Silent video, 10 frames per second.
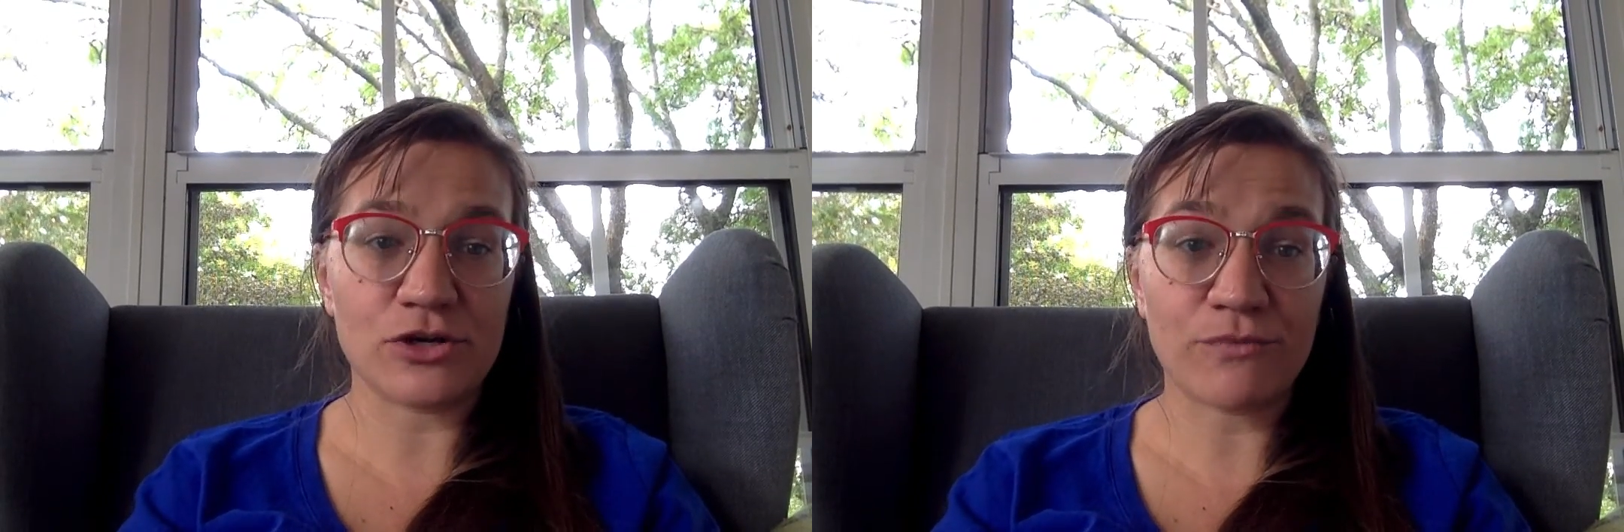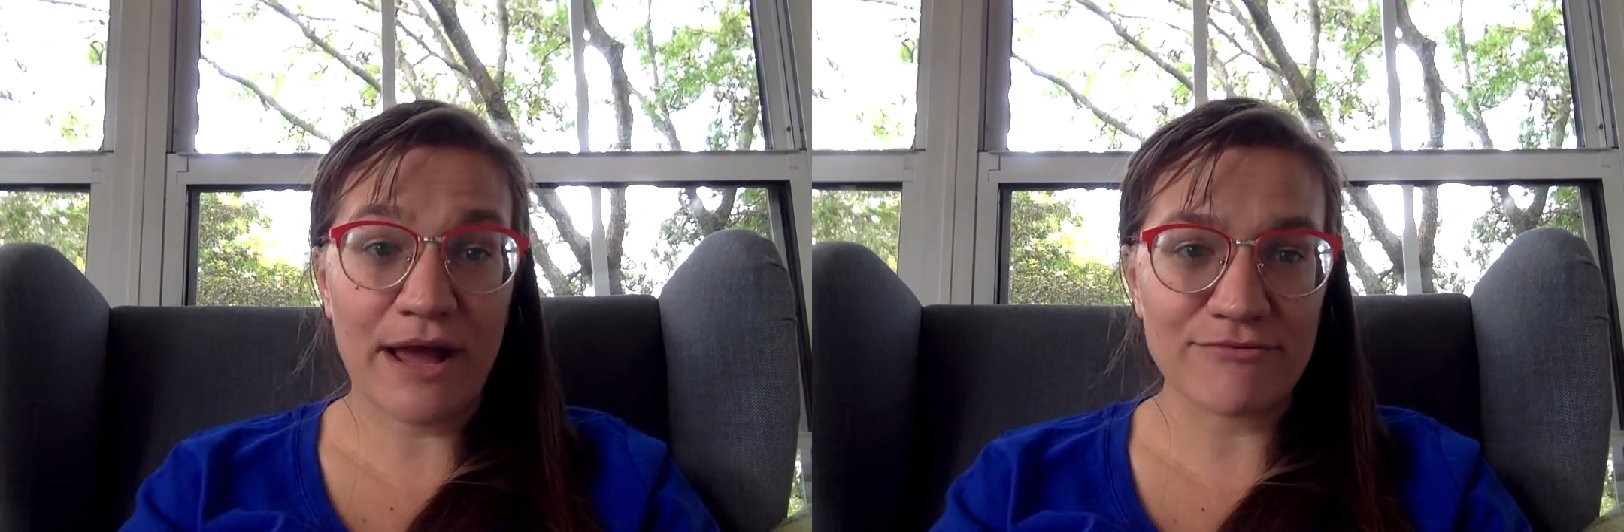
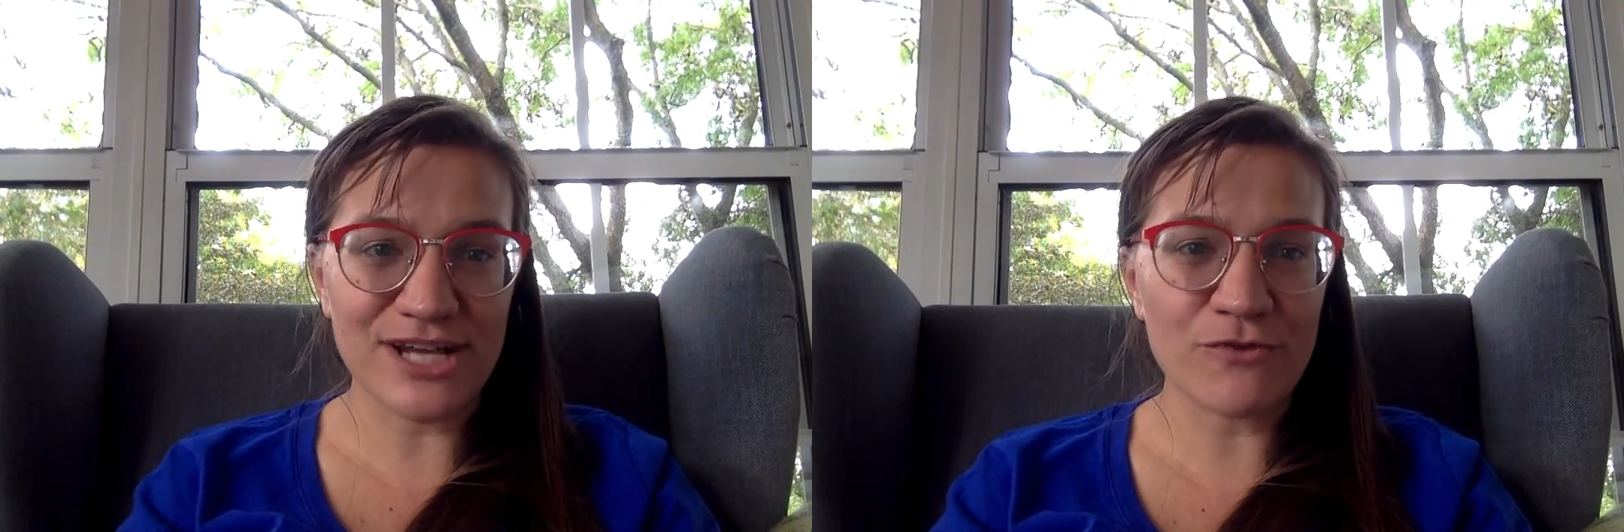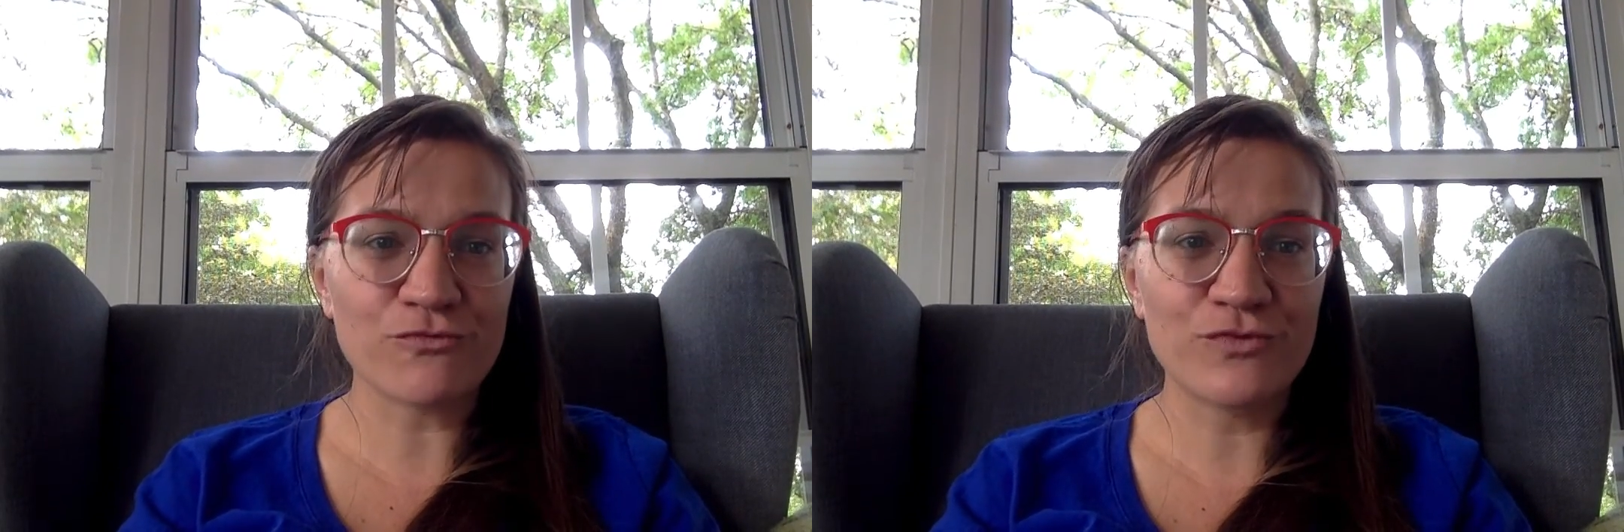around
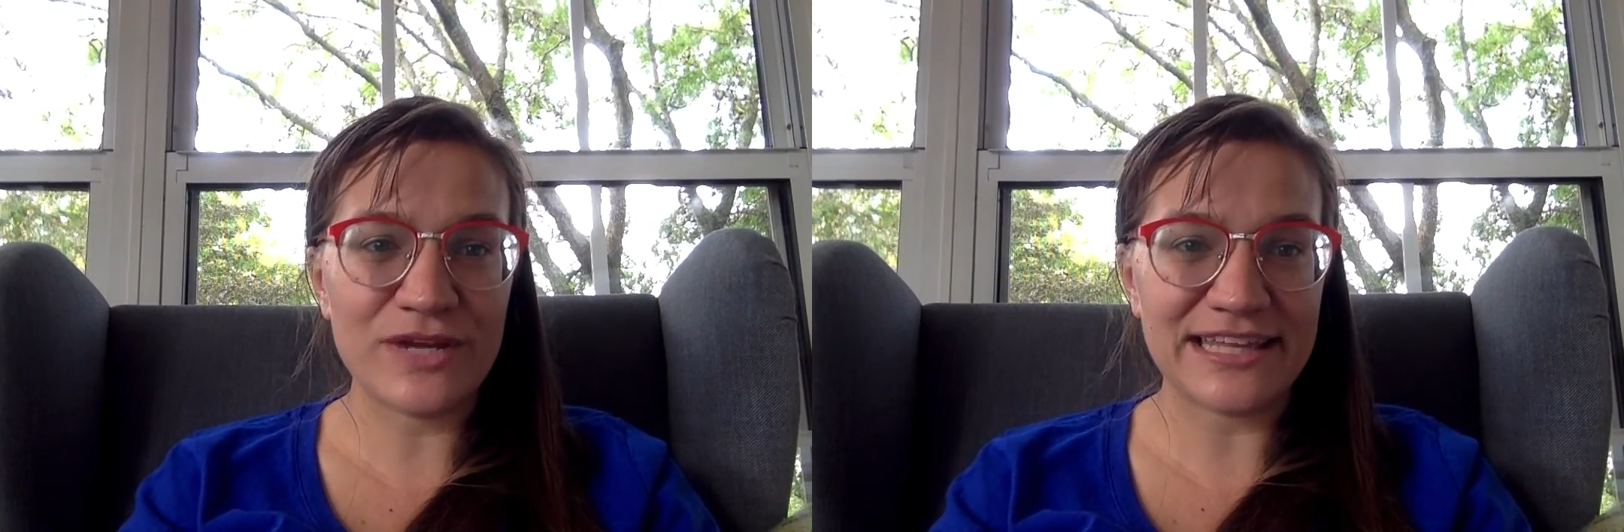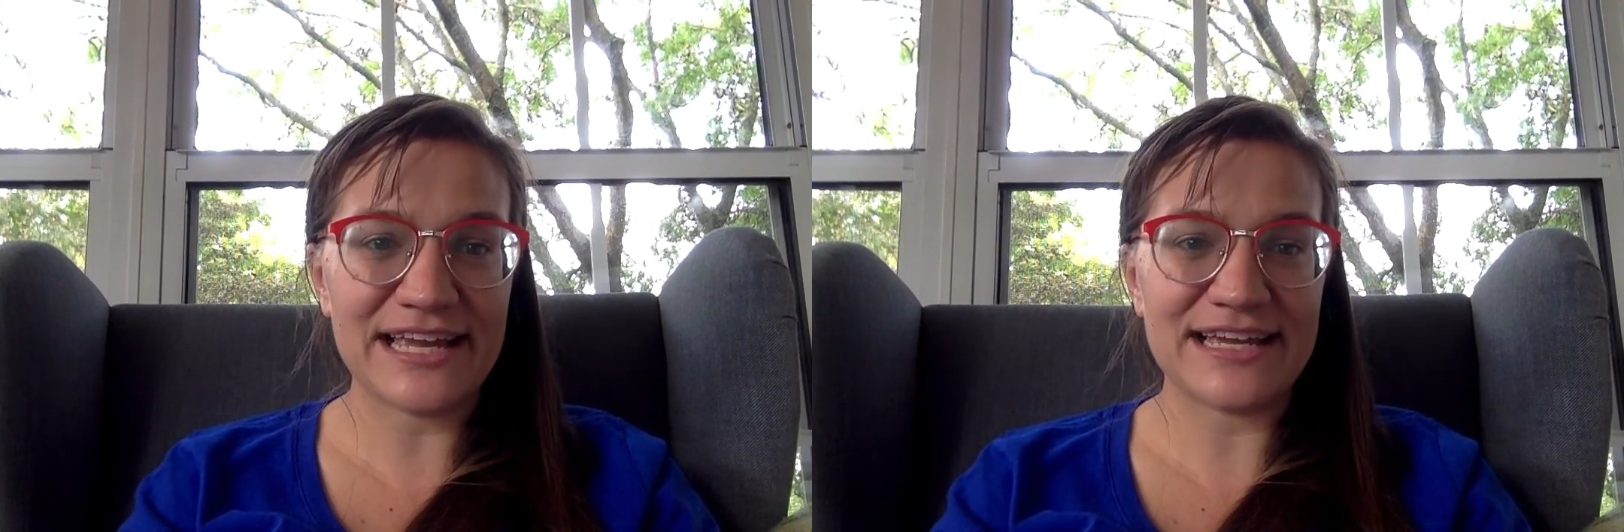it
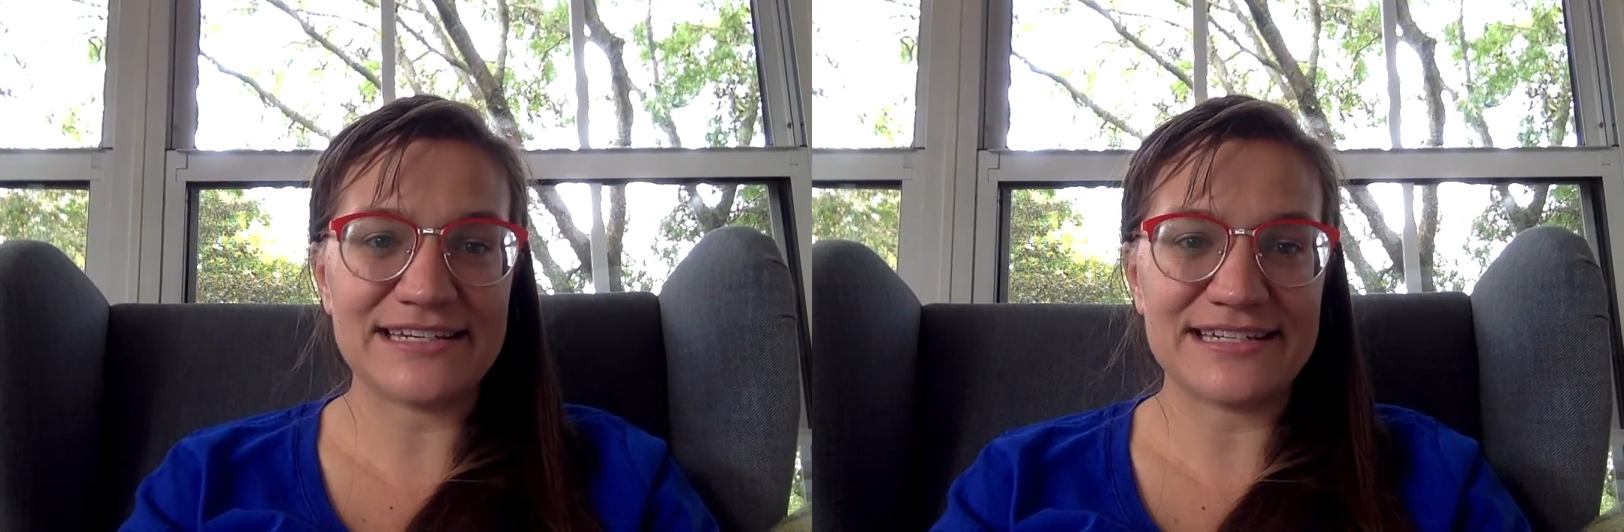really